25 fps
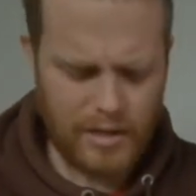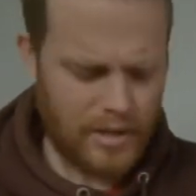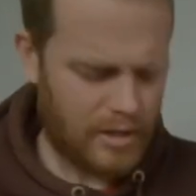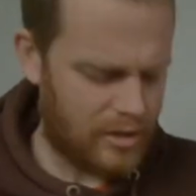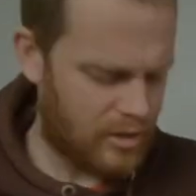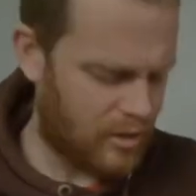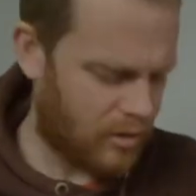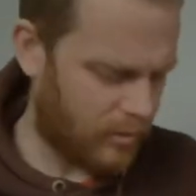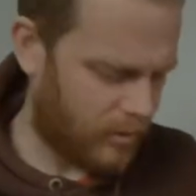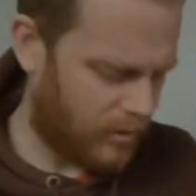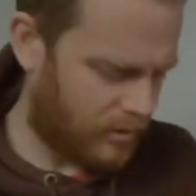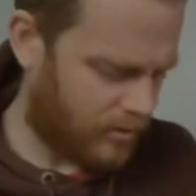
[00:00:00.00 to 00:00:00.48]

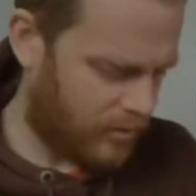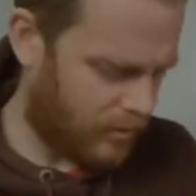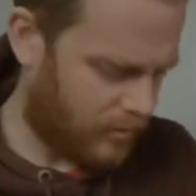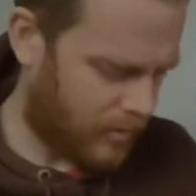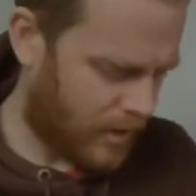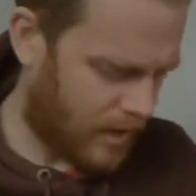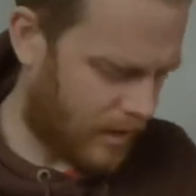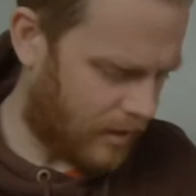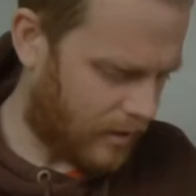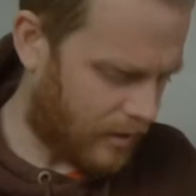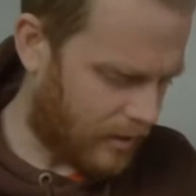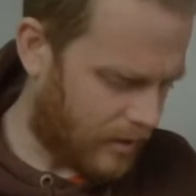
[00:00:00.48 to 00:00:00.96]
it's not been too
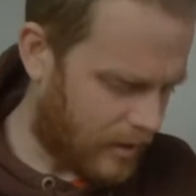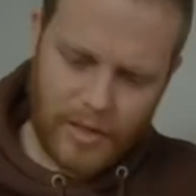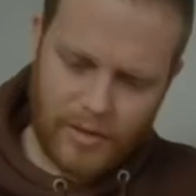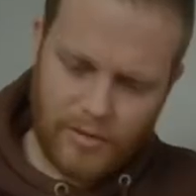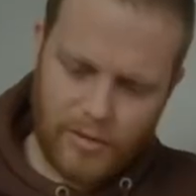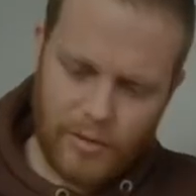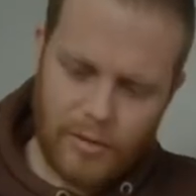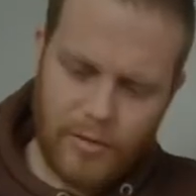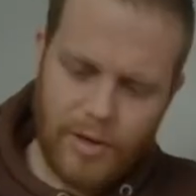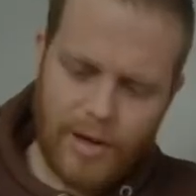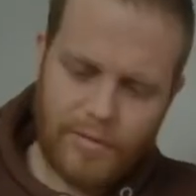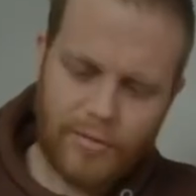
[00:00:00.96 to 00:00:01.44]
bad. They
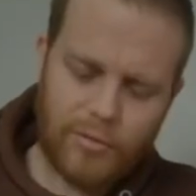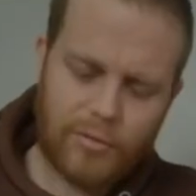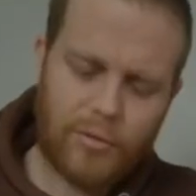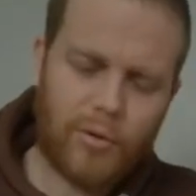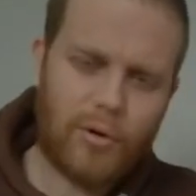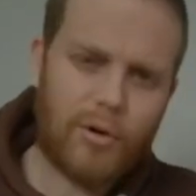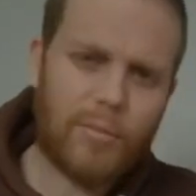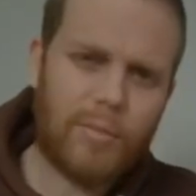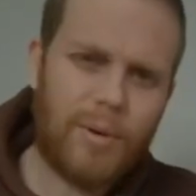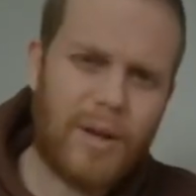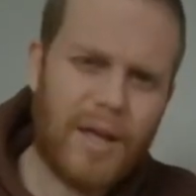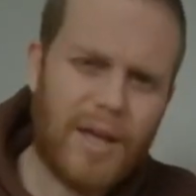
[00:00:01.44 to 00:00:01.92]
do have a
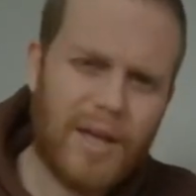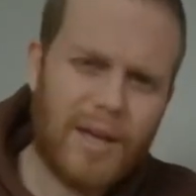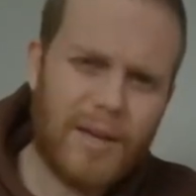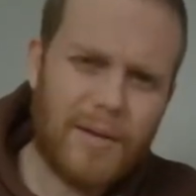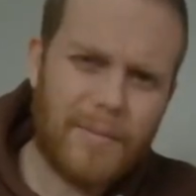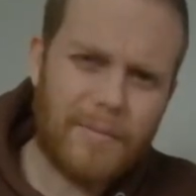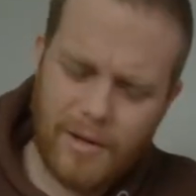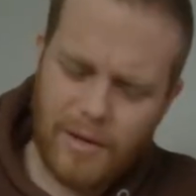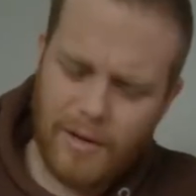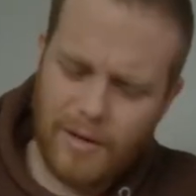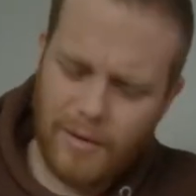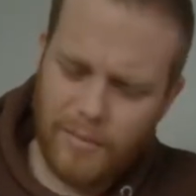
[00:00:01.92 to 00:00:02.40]
rock
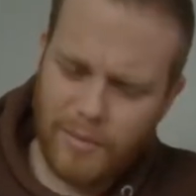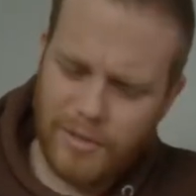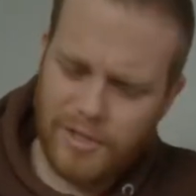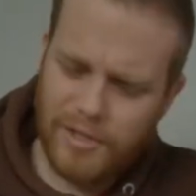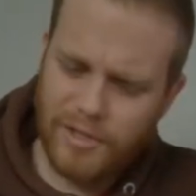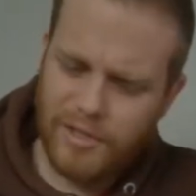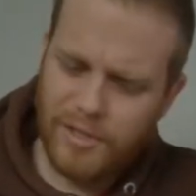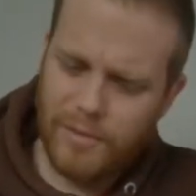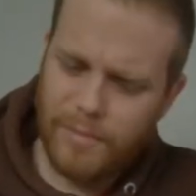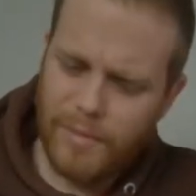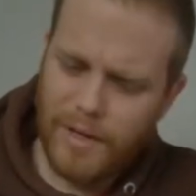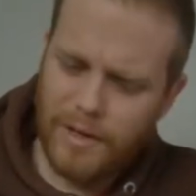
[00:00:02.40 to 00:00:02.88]
plate,
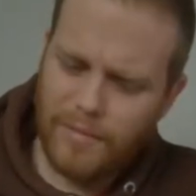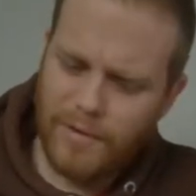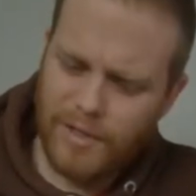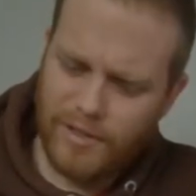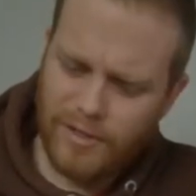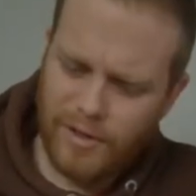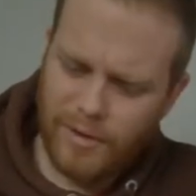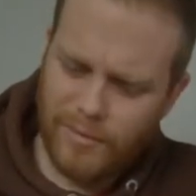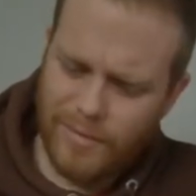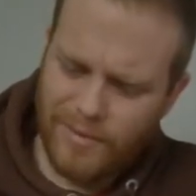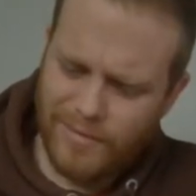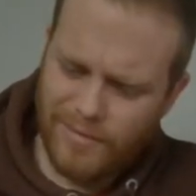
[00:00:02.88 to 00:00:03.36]
which is the main
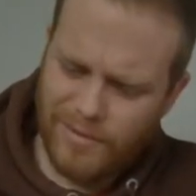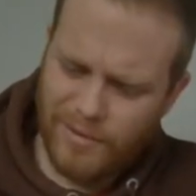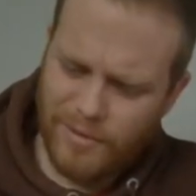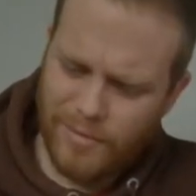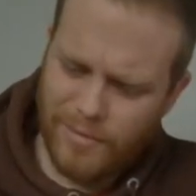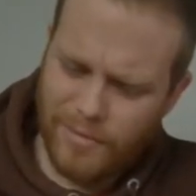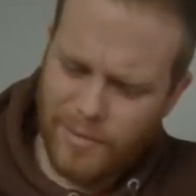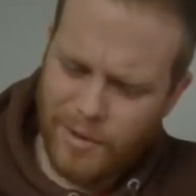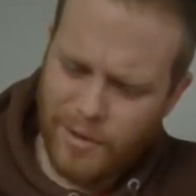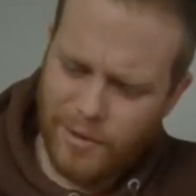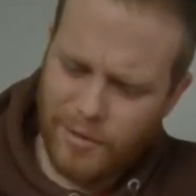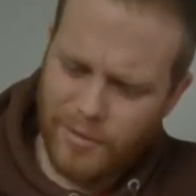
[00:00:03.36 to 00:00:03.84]
reason I went for
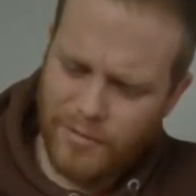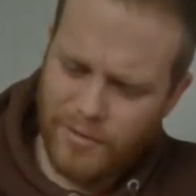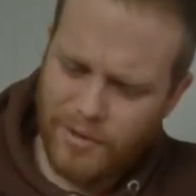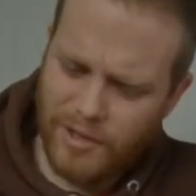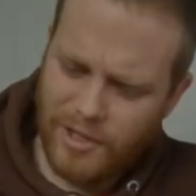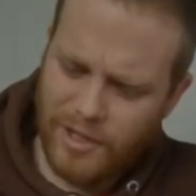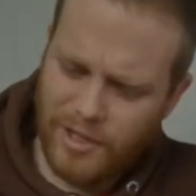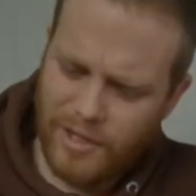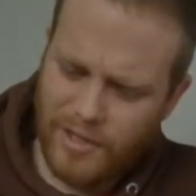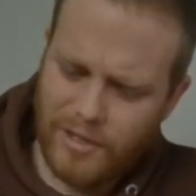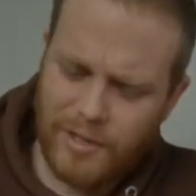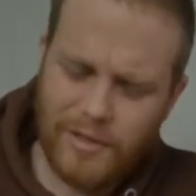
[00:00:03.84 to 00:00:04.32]
them over
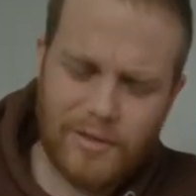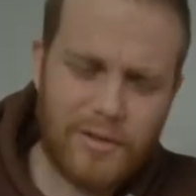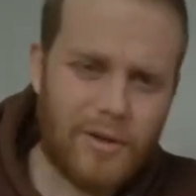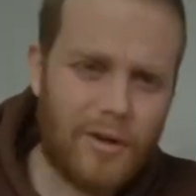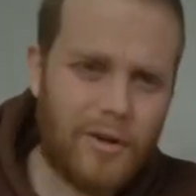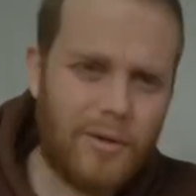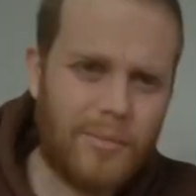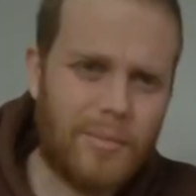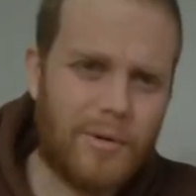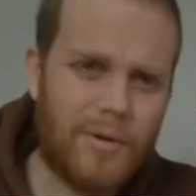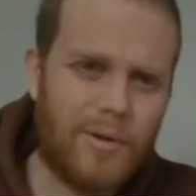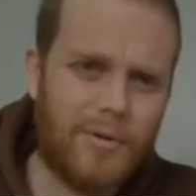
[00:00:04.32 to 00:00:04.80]
the
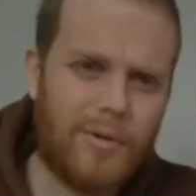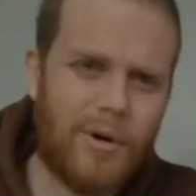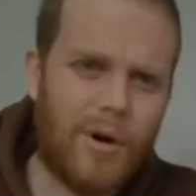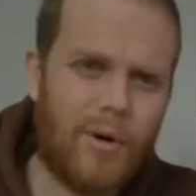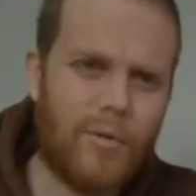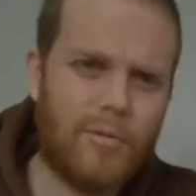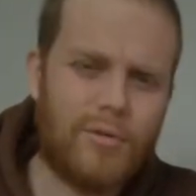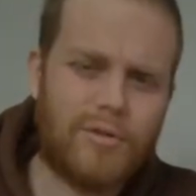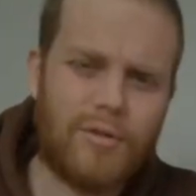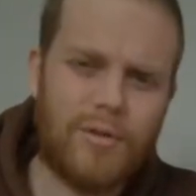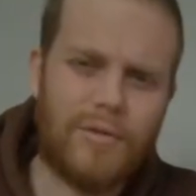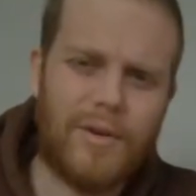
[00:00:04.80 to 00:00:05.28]
Topo
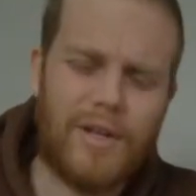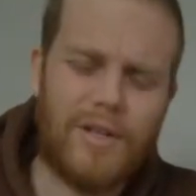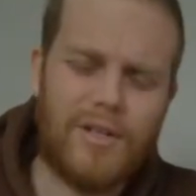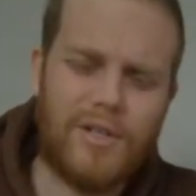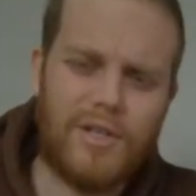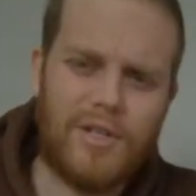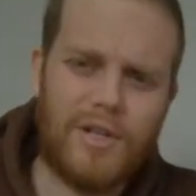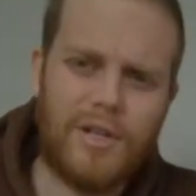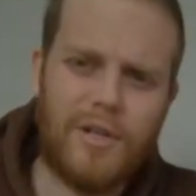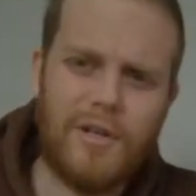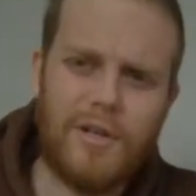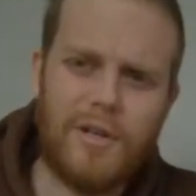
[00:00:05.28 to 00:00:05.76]

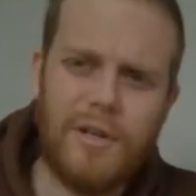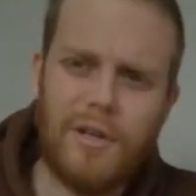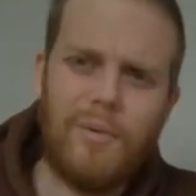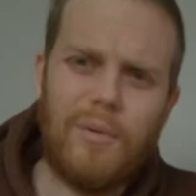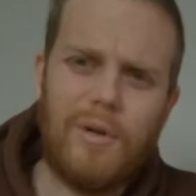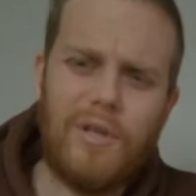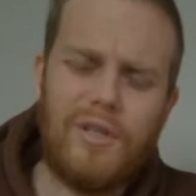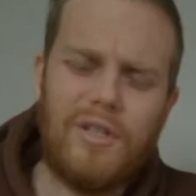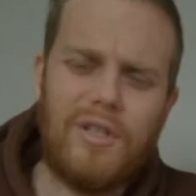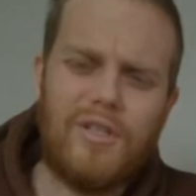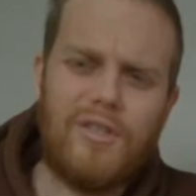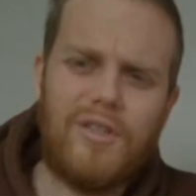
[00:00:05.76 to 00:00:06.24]
Ultraventure,
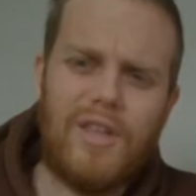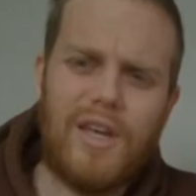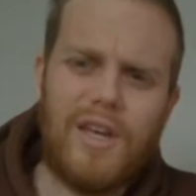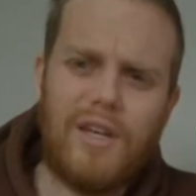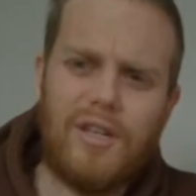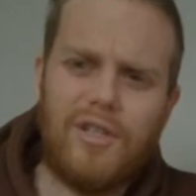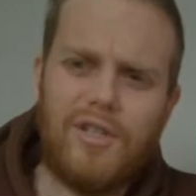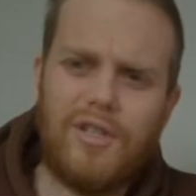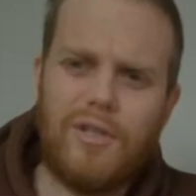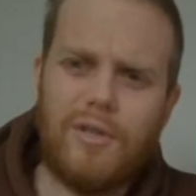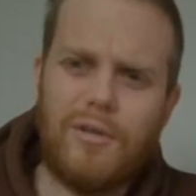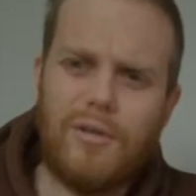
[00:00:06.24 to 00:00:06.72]
which is
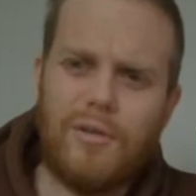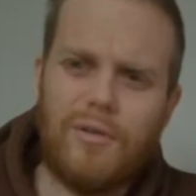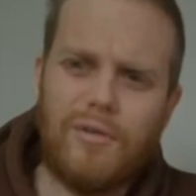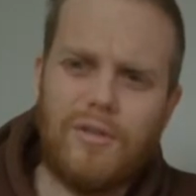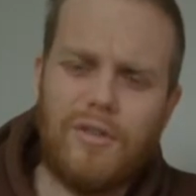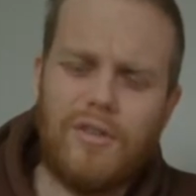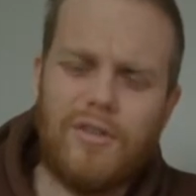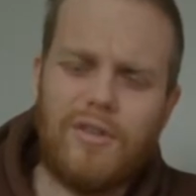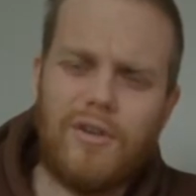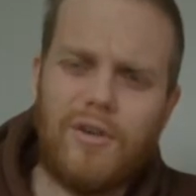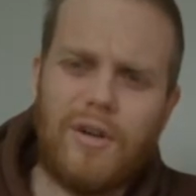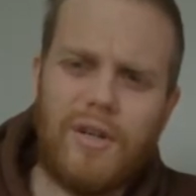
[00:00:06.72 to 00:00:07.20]
their shoe
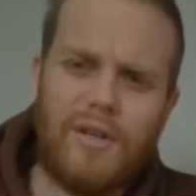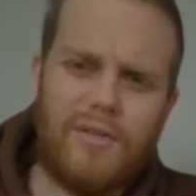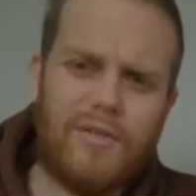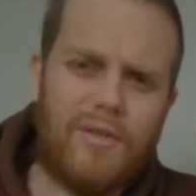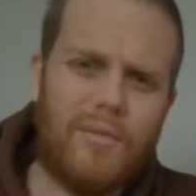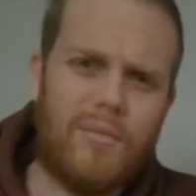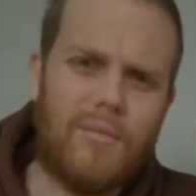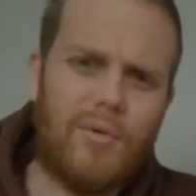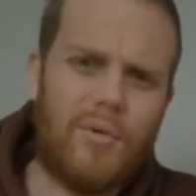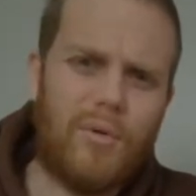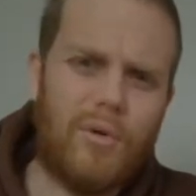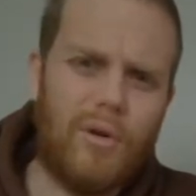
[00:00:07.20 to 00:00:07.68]
designed
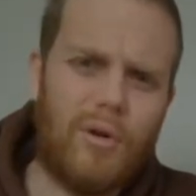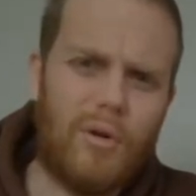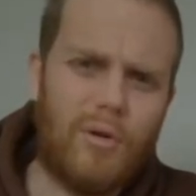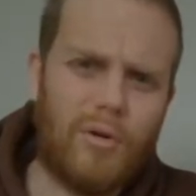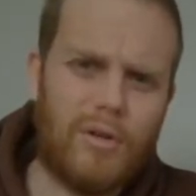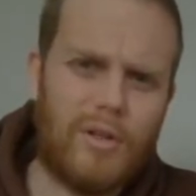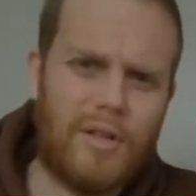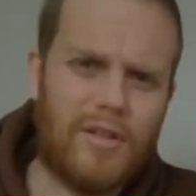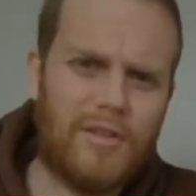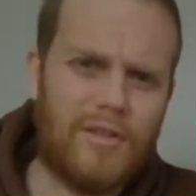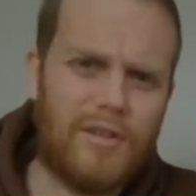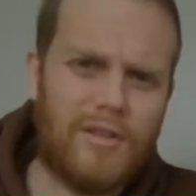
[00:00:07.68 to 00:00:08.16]
for more
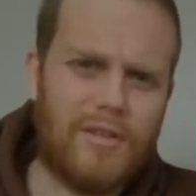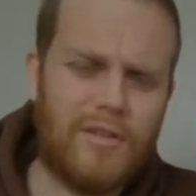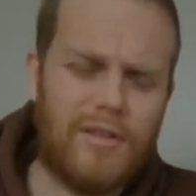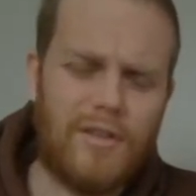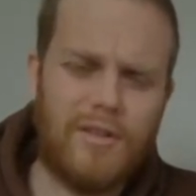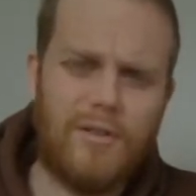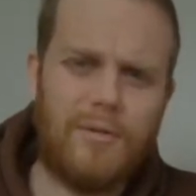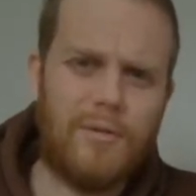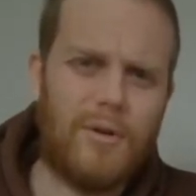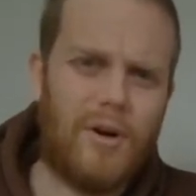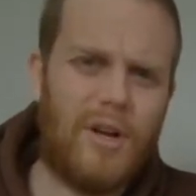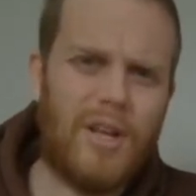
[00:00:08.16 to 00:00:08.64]
long distances.